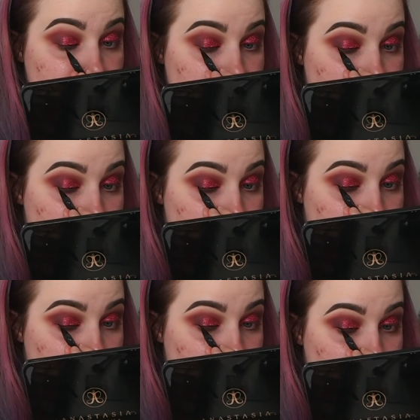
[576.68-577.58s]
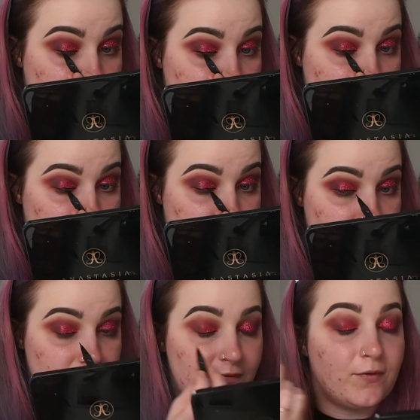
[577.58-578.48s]
a
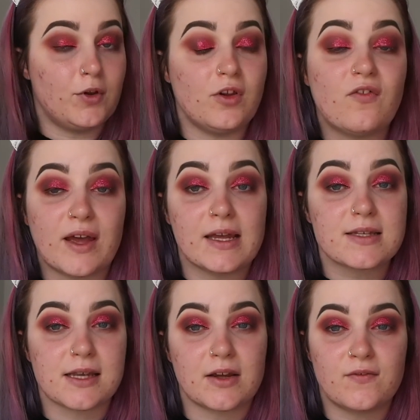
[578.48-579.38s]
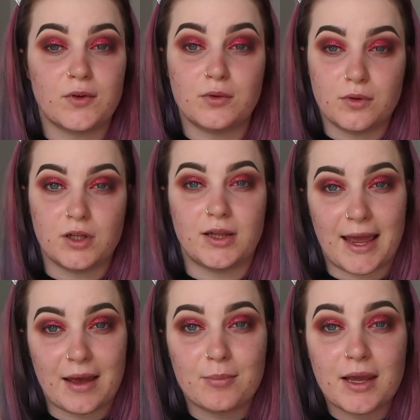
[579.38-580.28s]
proper full face, like full
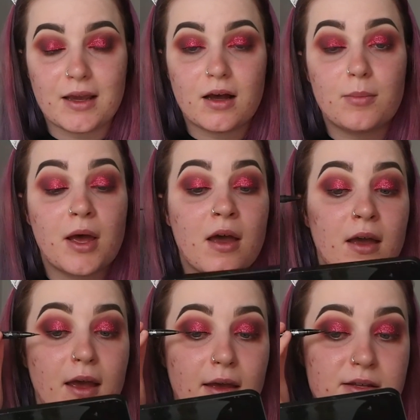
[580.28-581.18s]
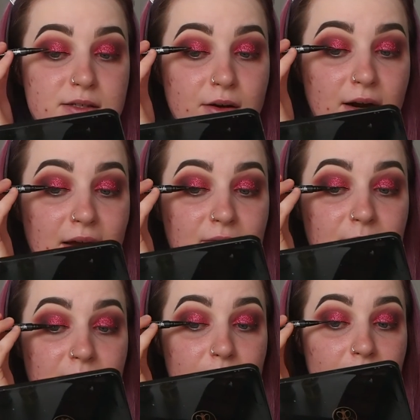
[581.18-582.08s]
glam makeup. So I haven't
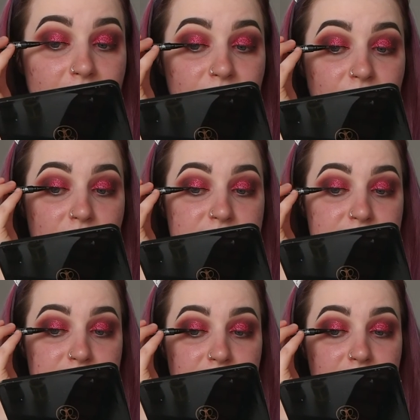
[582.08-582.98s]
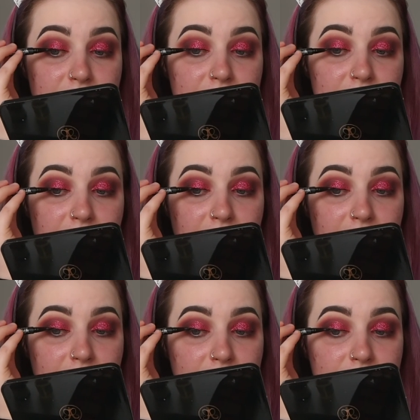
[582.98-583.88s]
been applying falsies lately,
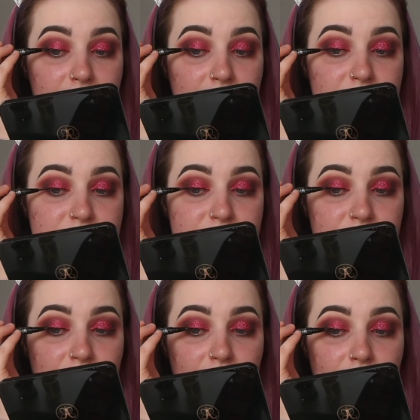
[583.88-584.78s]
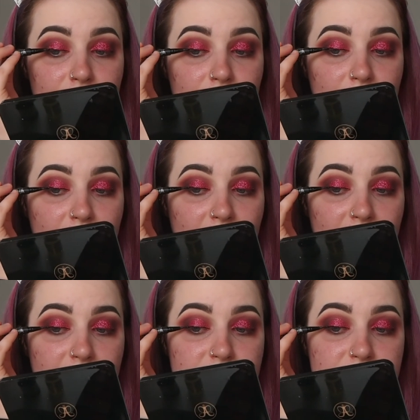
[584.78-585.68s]
and I just know
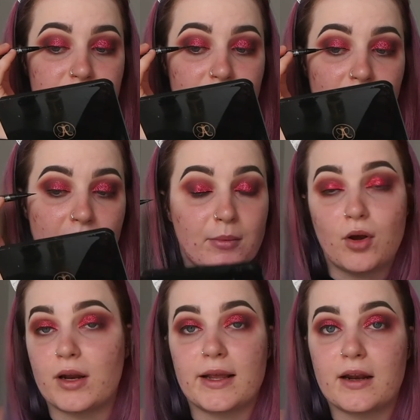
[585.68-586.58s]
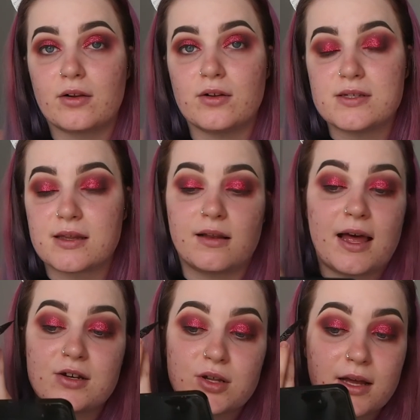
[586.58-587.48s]
that I'm not going to get it close to the
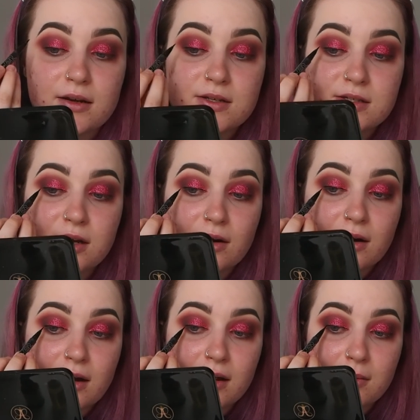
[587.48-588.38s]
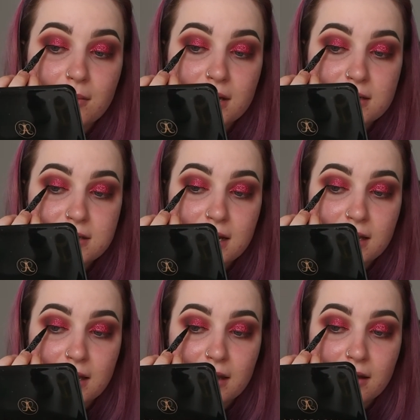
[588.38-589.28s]
lash line. So I'm
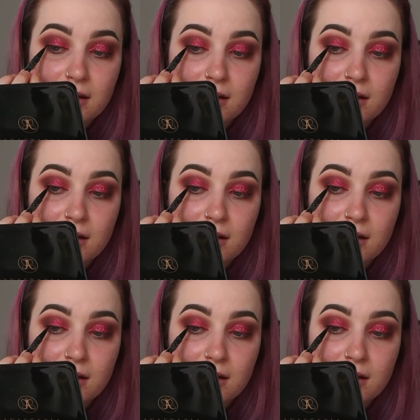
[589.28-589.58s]
taking